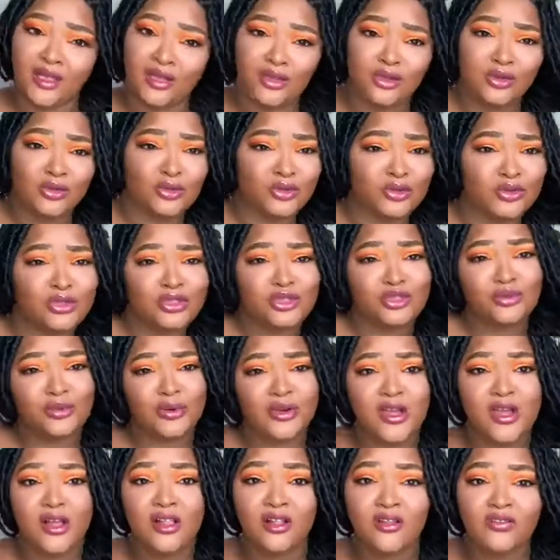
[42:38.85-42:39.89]
ooh, super
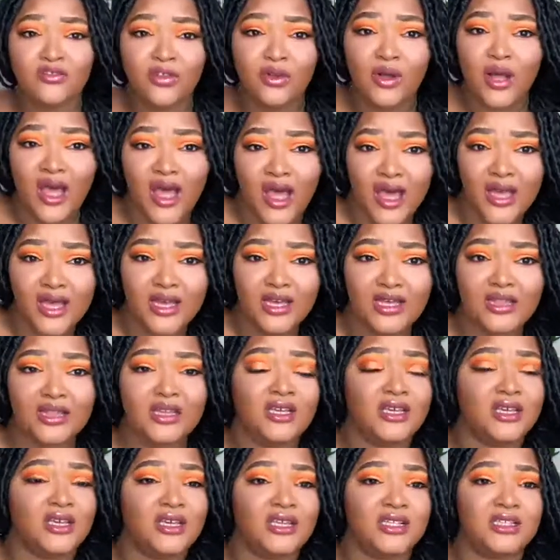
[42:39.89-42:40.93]
colorful
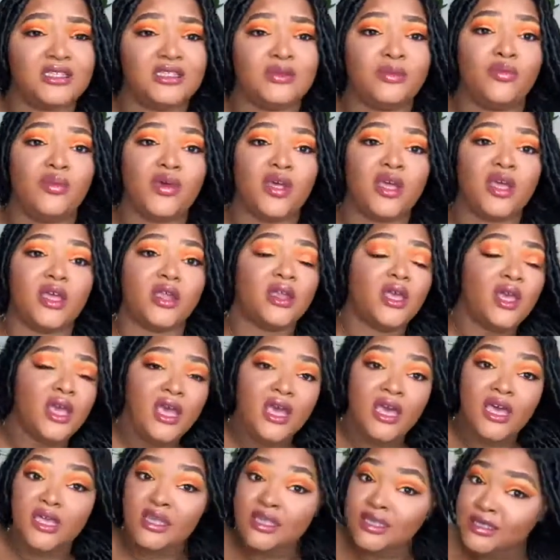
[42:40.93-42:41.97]
eyelids, but
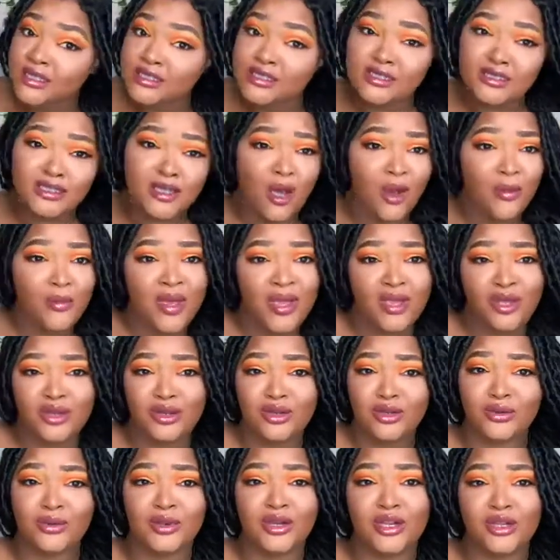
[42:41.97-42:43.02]
this is gonna make it
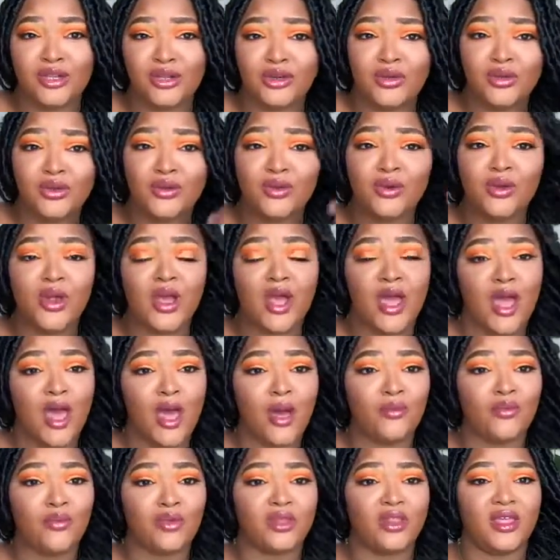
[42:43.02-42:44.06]
do what it do.
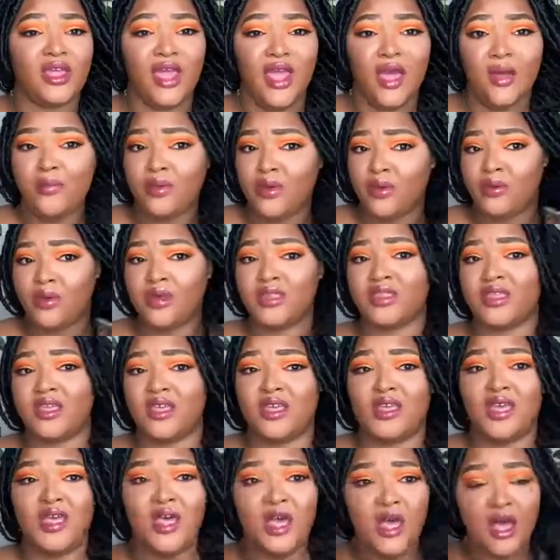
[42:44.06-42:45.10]
I'm really happy with it.